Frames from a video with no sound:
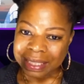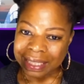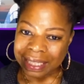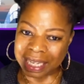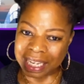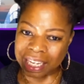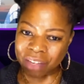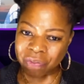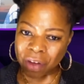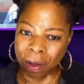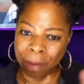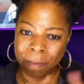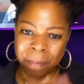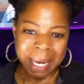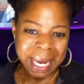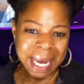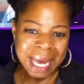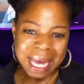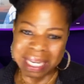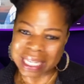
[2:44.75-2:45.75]
If a
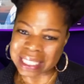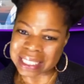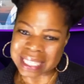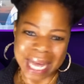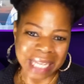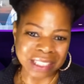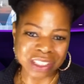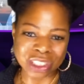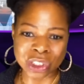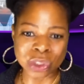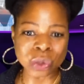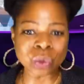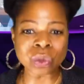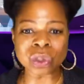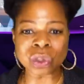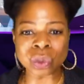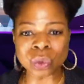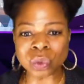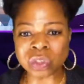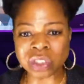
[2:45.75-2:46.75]
man is asking you
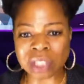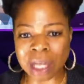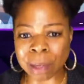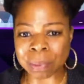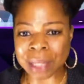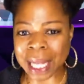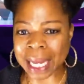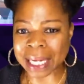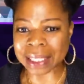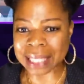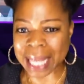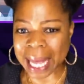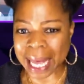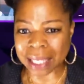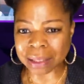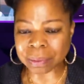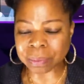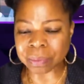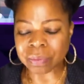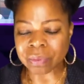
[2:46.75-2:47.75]
to do something like
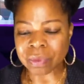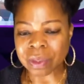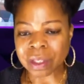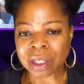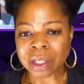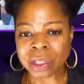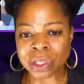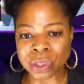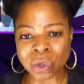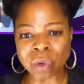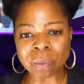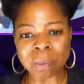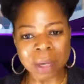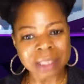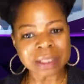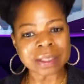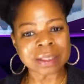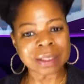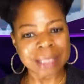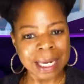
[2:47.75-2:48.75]
that, you
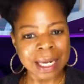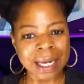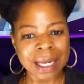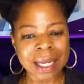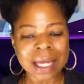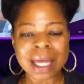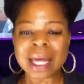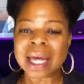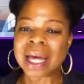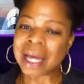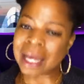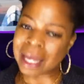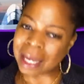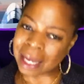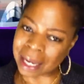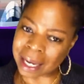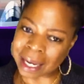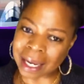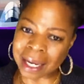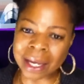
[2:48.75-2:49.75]
must say, a
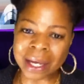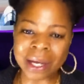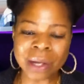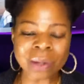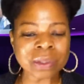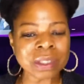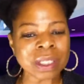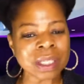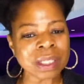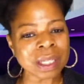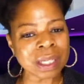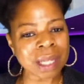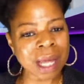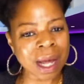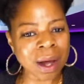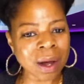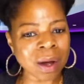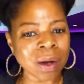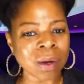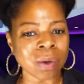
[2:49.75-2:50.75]
hail to the
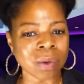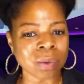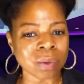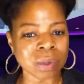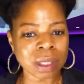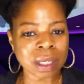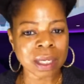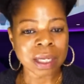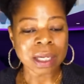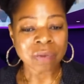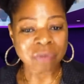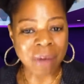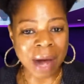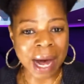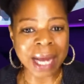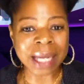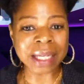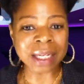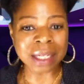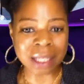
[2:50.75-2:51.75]
no.
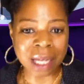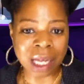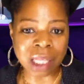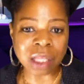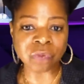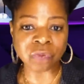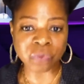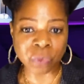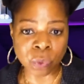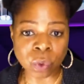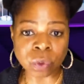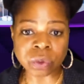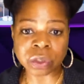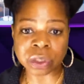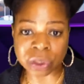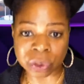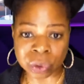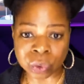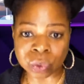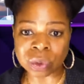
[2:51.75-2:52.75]
Find another fool to
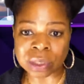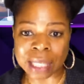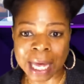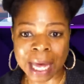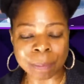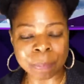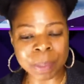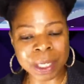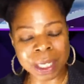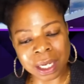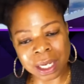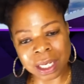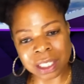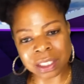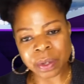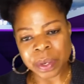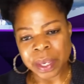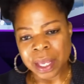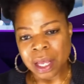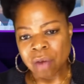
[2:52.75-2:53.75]
do that, because
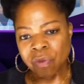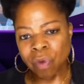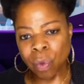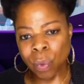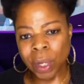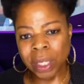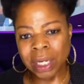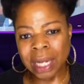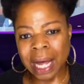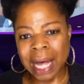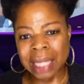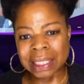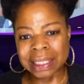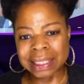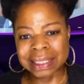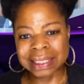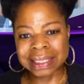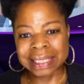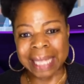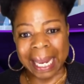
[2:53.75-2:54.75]
from what I
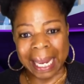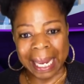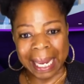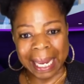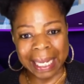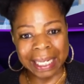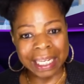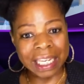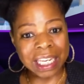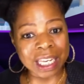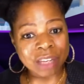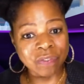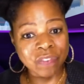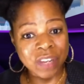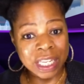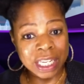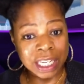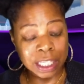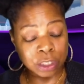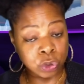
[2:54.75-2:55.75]
understand, if
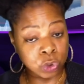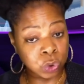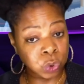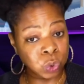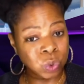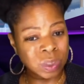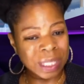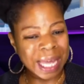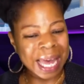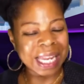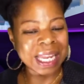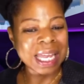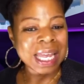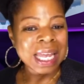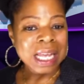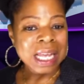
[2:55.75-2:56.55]
it is true that